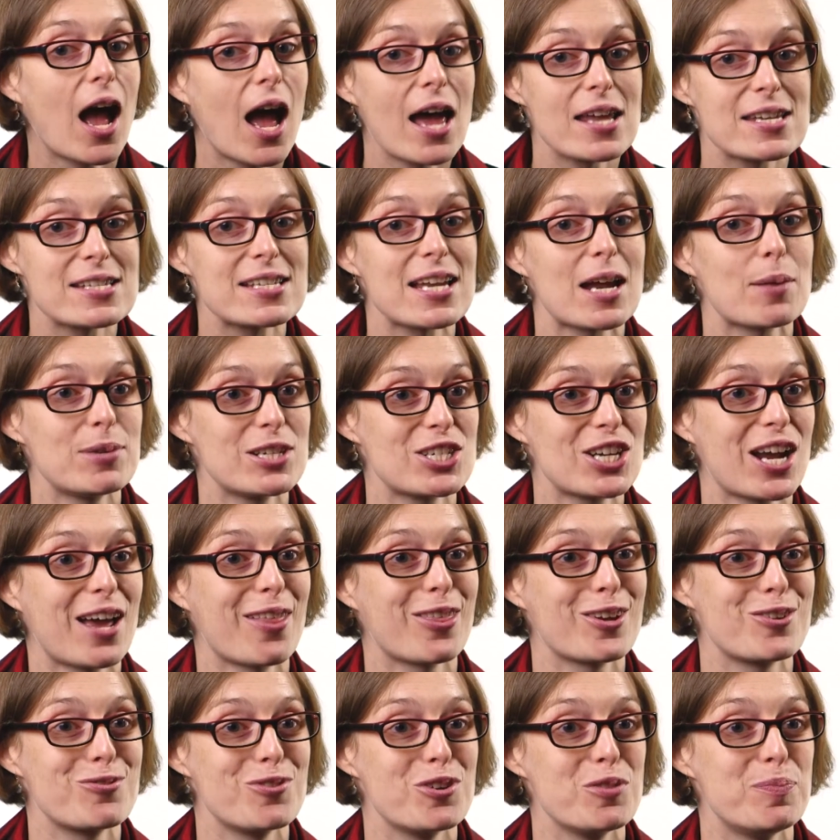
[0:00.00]
establish how
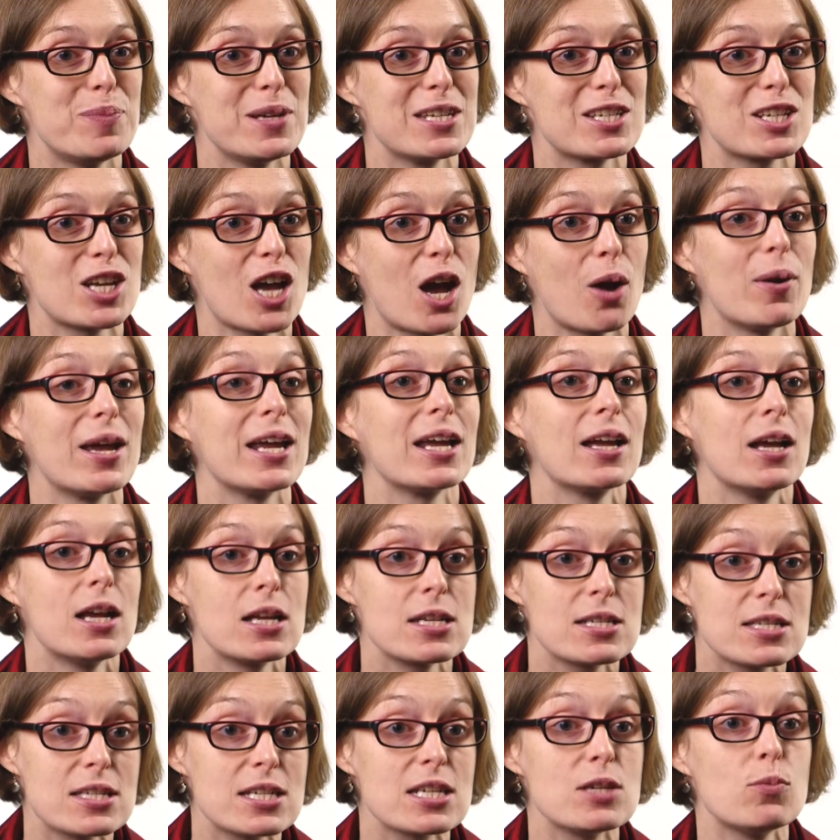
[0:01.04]
the group is going,
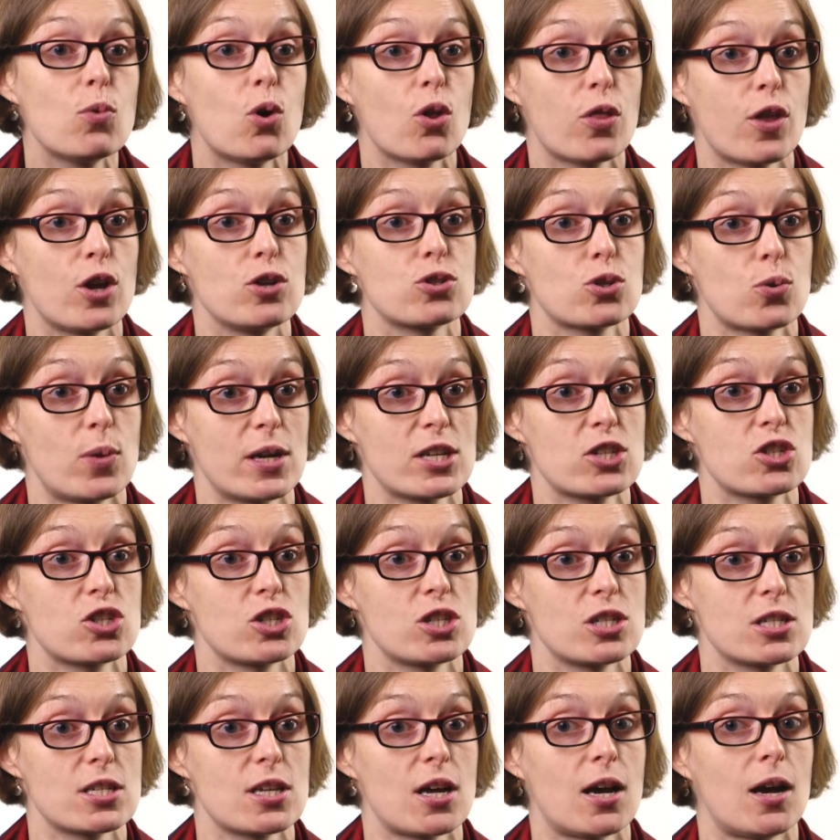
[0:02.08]
see what those
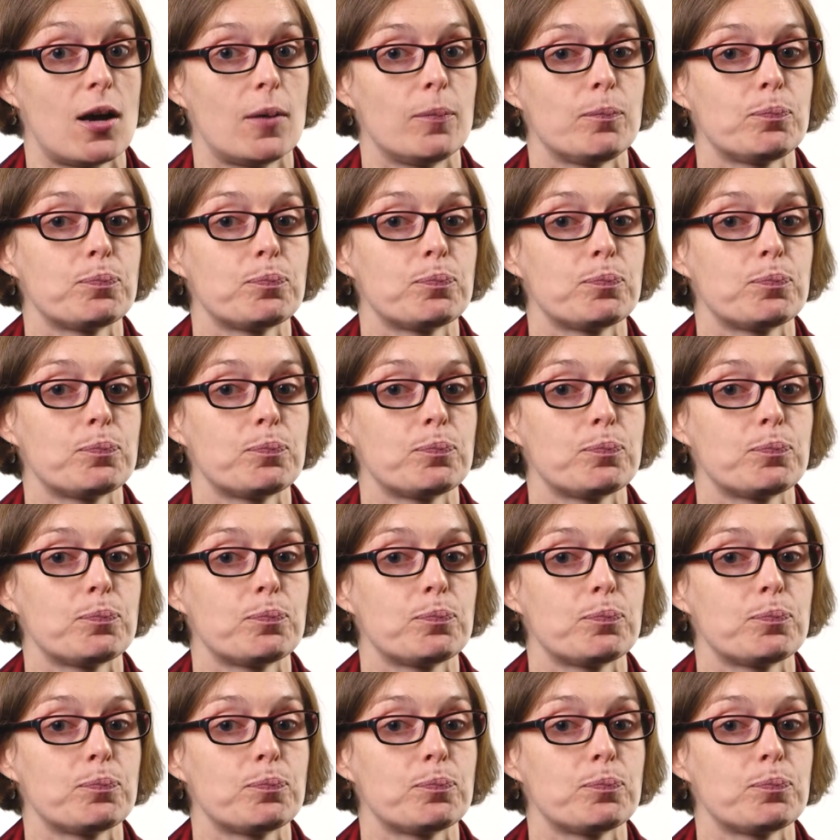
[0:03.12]
questions are.